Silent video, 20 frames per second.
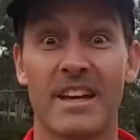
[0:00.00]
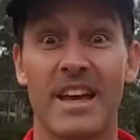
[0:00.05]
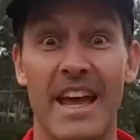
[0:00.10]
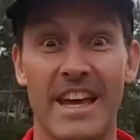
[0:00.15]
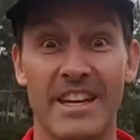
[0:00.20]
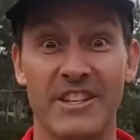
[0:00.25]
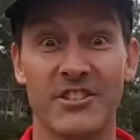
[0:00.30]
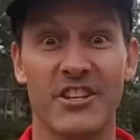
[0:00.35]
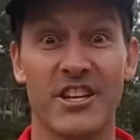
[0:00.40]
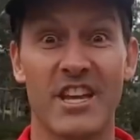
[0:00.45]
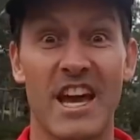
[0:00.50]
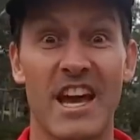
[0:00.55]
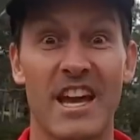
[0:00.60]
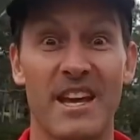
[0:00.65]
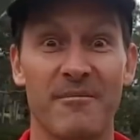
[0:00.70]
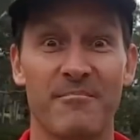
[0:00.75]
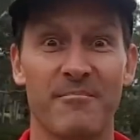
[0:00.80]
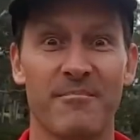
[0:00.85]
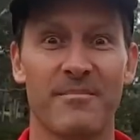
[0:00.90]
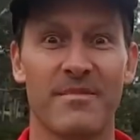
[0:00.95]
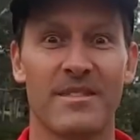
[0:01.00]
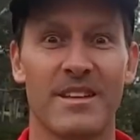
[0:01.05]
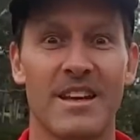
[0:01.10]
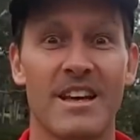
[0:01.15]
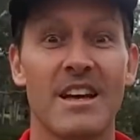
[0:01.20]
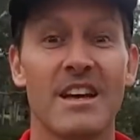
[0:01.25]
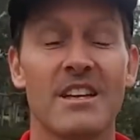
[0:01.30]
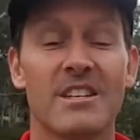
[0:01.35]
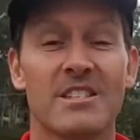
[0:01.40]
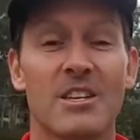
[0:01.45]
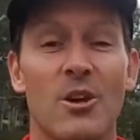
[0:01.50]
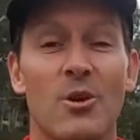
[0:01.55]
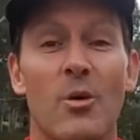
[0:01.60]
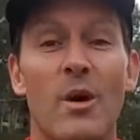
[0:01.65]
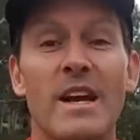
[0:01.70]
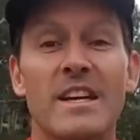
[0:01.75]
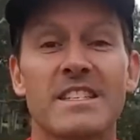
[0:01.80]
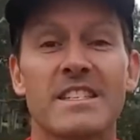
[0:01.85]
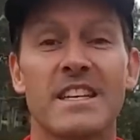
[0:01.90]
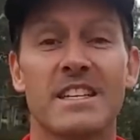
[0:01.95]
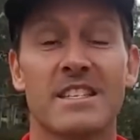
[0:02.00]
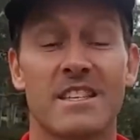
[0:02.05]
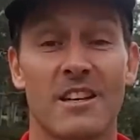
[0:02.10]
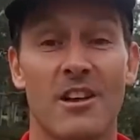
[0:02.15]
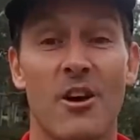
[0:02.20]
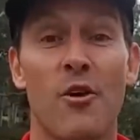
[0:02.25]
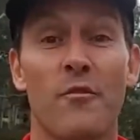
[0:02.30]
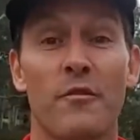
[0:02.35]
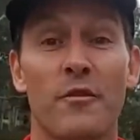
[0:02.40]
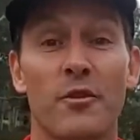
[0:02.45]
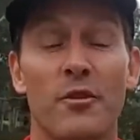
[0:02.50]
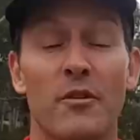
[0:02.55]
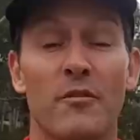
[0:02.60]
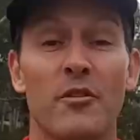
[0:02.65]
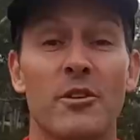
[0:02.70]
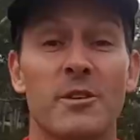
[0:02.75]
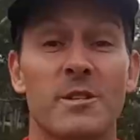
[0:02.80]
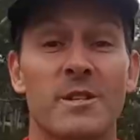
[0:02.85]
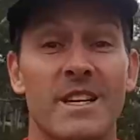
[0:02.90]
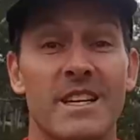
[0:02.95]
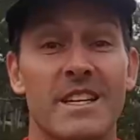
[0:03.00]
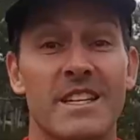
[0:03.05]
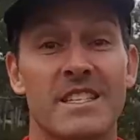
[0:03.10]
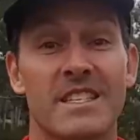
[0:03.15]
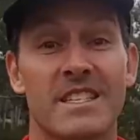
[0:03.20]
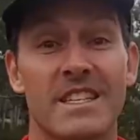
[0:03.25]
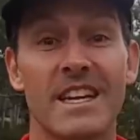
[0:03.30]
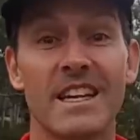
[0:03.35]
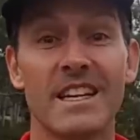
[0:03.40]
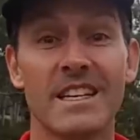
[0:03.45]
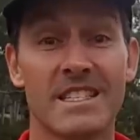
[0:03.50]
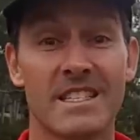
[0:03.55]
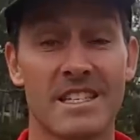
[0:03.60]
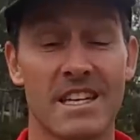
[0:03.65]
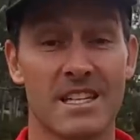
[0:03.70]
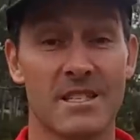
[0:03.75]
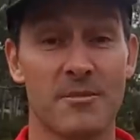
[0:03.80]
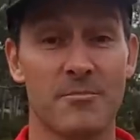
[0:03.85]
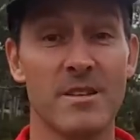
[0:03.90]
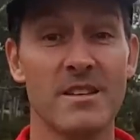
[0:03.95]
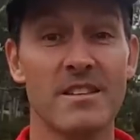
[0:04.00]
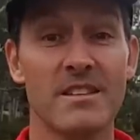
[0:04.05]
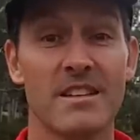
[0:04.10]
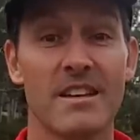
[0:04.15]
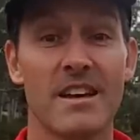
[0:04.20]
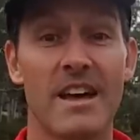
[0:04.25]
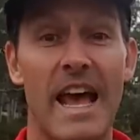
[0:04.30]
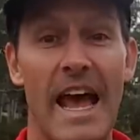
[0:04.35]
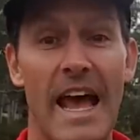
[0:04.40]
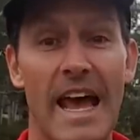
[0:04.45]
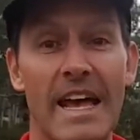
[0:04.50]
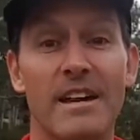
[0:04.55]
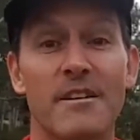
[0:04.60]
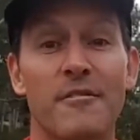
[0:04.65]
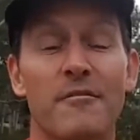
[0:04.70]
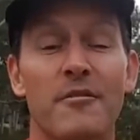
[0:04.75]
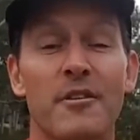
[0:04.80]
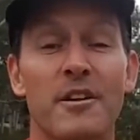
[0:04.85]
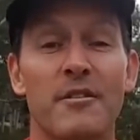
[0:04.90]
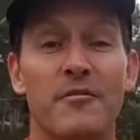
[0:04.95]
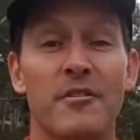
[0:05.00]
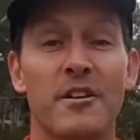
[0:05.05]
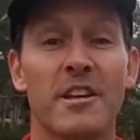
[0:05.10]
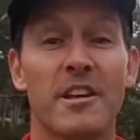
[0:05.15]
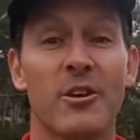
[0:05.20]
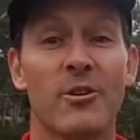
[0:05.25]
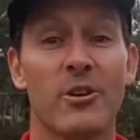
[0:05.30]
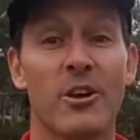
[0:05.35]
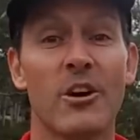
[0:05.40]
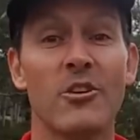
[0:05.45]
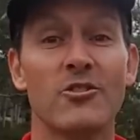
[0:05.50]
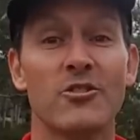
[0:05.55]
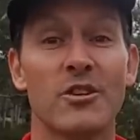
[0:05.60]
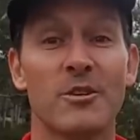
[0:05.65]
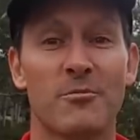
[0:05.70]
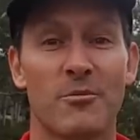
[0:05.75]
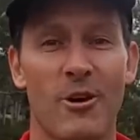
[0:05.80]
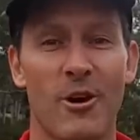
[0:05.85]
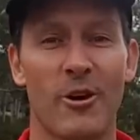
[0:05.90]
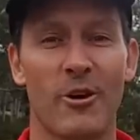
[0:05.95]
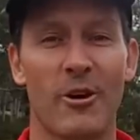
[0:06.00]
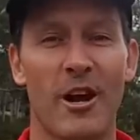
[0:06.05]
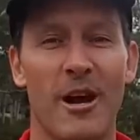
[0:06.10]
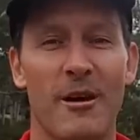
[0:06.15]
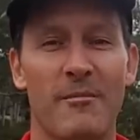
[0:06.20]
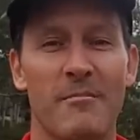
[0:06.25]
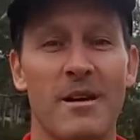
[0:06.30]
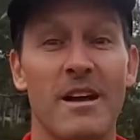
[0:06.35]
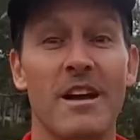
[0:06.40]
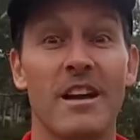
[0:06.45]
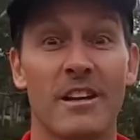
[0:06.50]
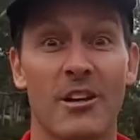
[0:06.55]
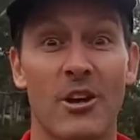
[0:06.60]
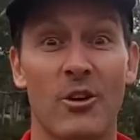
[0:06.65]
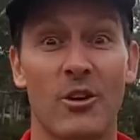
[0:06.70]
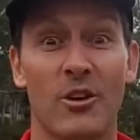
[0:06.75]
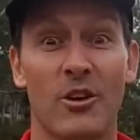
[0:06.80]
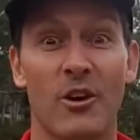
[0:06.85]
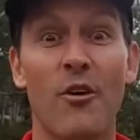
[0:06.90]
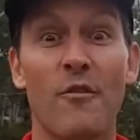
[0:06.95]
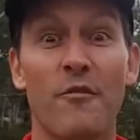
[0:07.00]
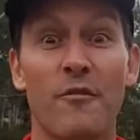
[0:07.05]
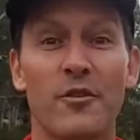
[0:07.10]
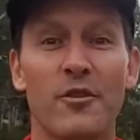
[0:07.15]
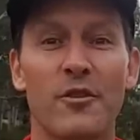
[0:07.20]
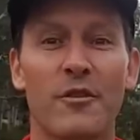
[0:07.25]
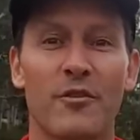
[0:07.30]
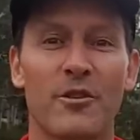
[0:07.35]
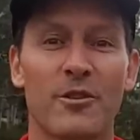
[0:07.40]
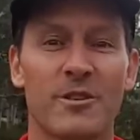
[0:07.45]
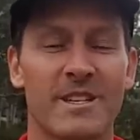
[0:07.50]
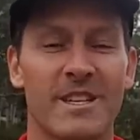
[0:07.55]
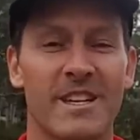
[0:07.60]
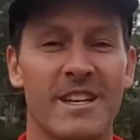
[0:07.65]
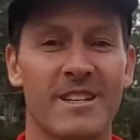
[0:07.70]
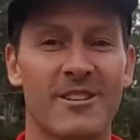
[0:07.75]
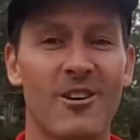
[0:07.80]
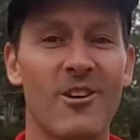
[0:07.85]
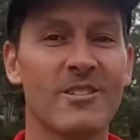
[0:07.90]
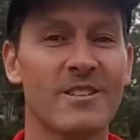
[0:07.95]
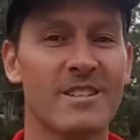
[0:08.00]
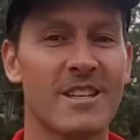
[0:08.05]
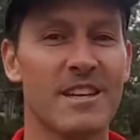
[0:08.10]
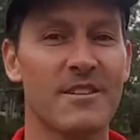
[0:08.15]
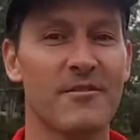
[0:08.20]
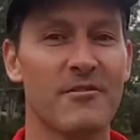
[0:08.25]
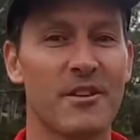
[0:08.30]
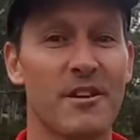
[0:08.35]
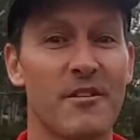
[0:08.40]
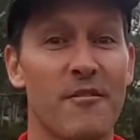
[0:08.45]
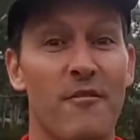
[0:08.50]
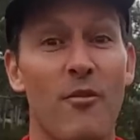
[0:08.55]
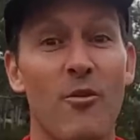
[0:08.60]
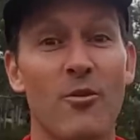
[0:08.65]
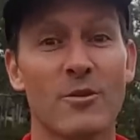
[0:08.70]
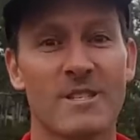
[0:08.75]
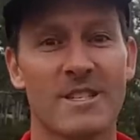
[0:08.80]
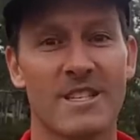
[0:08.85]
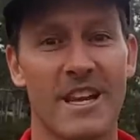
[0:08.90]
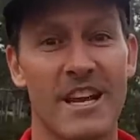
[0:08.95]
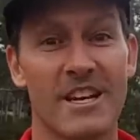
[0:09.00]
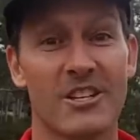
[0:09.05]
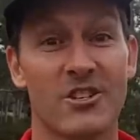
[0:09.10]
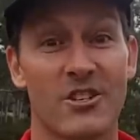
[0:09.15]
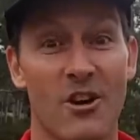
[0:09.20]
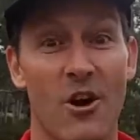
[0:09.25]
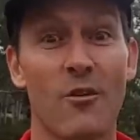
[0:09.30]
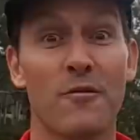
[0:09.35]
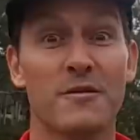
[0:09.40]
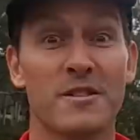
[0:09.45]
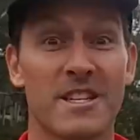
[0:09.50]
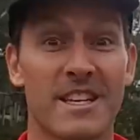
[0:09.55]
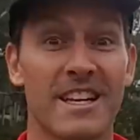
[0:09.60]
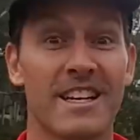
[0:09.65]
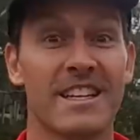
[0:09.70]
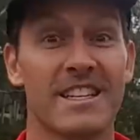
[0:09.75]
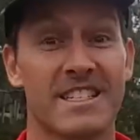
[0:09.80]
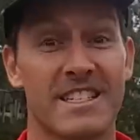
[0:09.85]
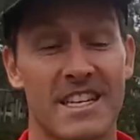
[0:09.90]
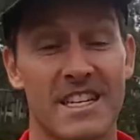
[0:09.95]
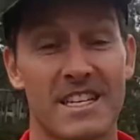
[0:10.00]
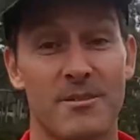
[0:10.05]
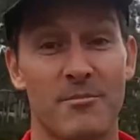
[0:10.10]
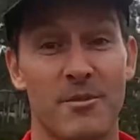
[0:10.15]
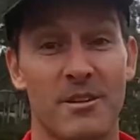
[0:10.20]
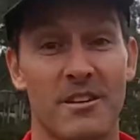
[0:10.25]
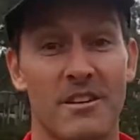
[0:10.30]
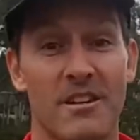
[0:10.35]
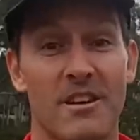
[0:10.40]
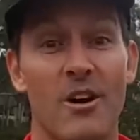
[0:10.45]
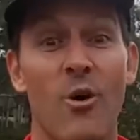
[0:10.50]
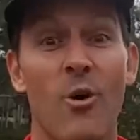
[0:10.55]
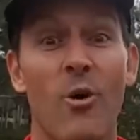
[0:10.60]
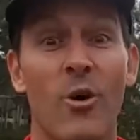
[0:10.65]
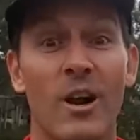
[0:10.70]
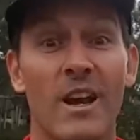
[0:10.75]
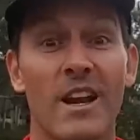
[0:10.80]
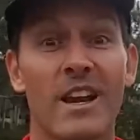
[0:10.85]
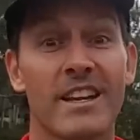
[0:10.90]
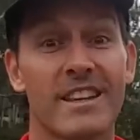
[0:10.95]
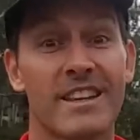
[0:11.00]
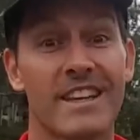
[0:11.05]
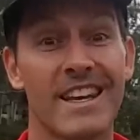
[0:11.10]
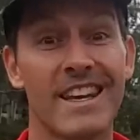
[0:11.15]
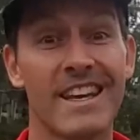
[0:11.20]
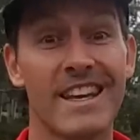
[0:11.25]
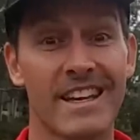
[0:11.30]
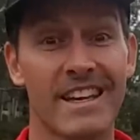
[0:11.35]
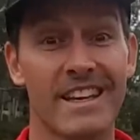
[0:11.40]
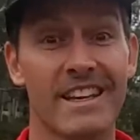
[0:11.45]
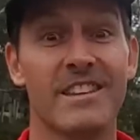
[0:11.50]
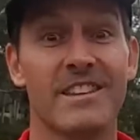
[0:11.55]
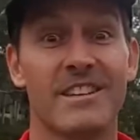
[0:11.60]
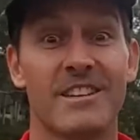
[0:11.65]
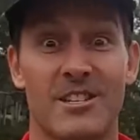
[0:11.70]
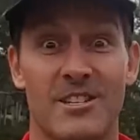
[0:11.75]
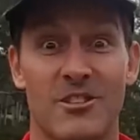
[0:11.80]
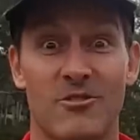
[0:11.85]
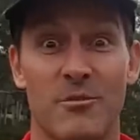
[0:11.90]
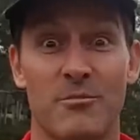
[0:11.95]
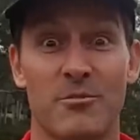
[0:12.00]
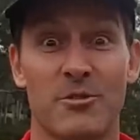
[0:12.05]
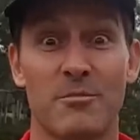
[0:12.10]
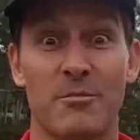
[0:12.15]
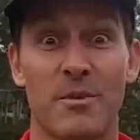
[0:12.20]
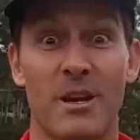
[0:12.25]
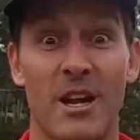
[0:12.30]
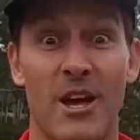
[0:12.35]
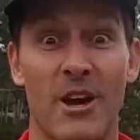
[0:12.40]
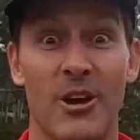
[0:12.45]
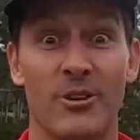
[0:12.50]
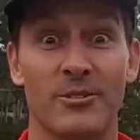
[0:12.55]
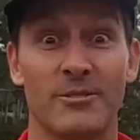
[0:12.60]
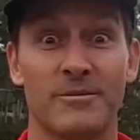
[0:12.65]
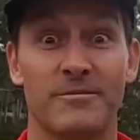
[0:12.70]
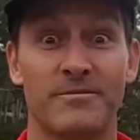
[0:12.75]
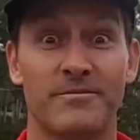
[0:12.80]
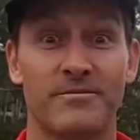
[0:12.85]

and your game. So to access the Golf University skill assessment and free video coaching program, go to golfuniversity.tv forward slash golf skill assessment or click the link in the description below.